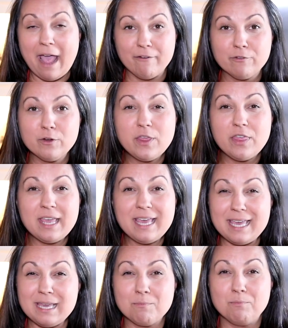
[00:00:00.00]
everything
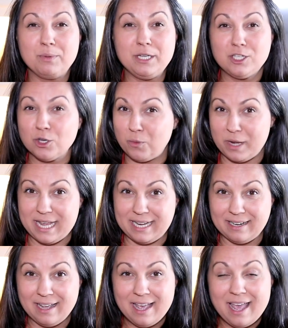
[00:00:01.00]
in between.